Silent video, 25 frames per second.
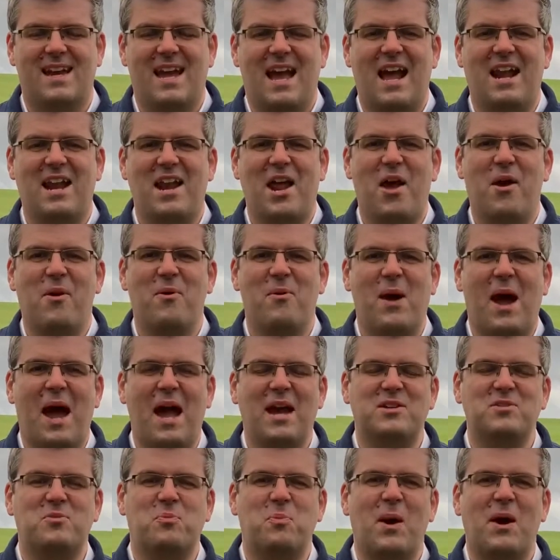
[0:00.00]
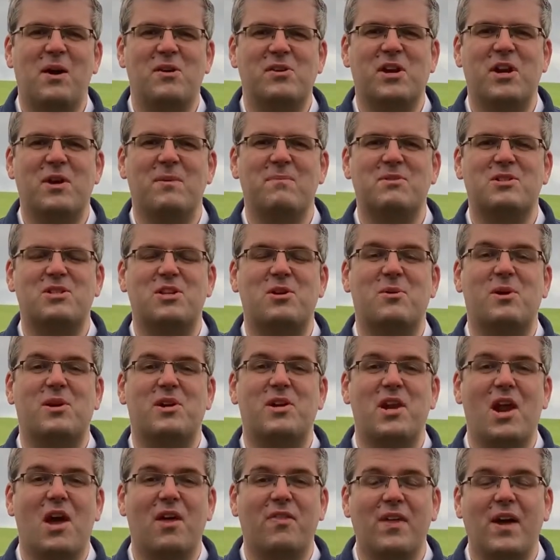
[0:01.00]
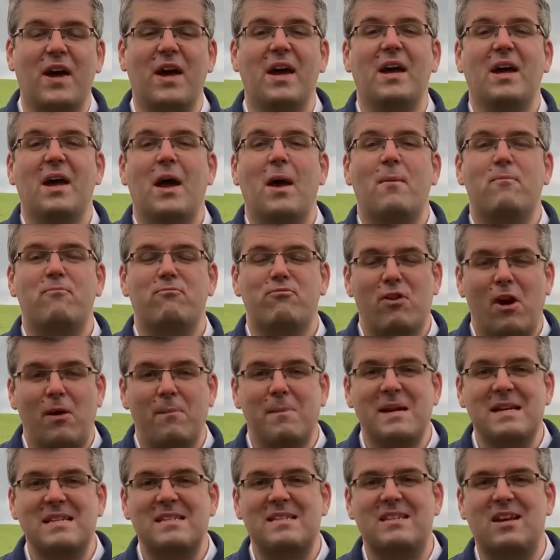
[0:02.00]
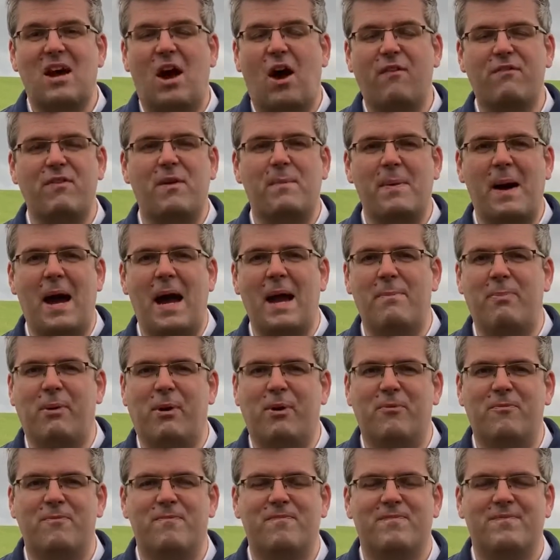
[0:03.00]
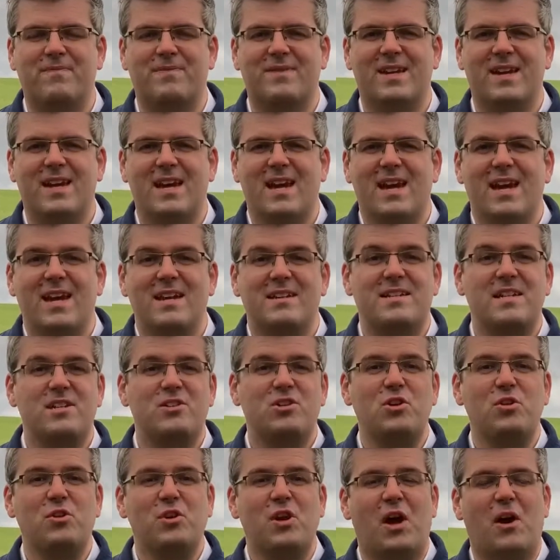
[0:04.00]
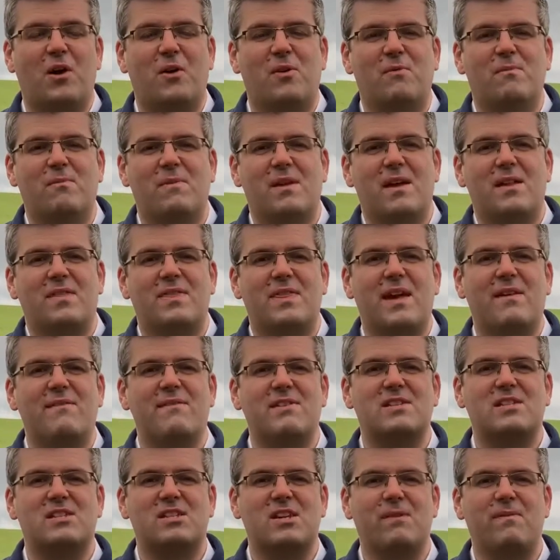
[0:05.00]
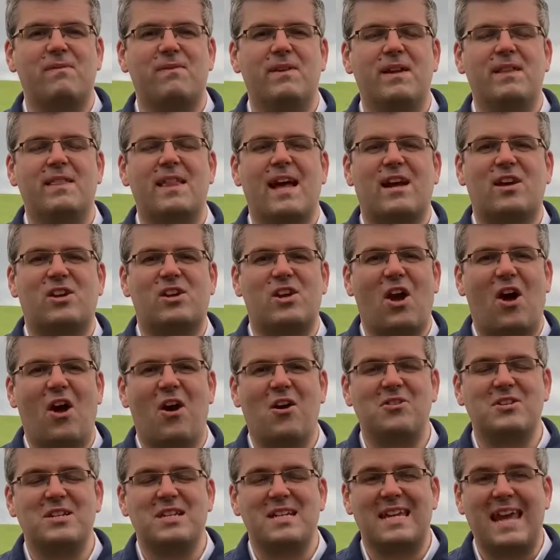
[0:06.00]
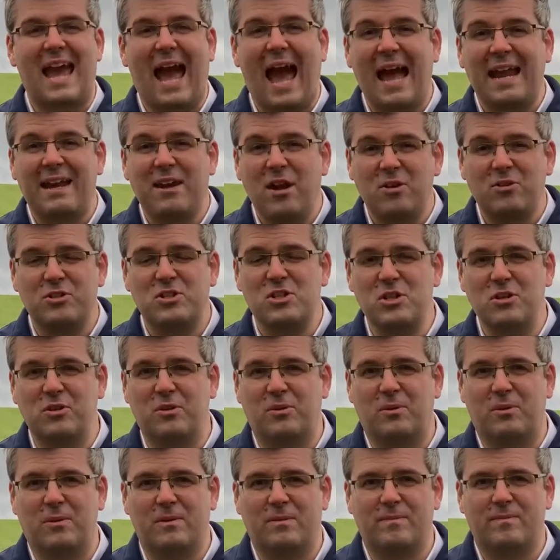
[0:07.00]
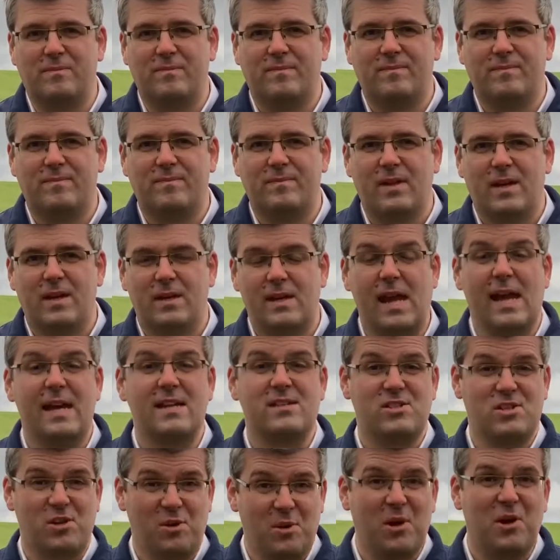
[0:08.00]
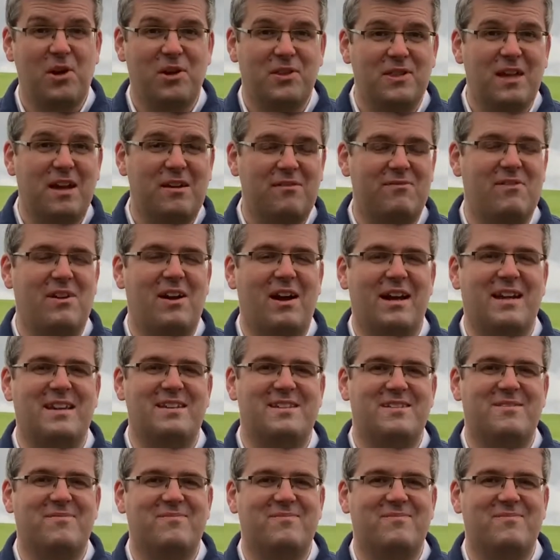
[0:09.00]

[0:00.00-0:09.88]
Hello and welcome to another promise of the Bible. Did you know there is something that God cannot do? Yes, you heard that right.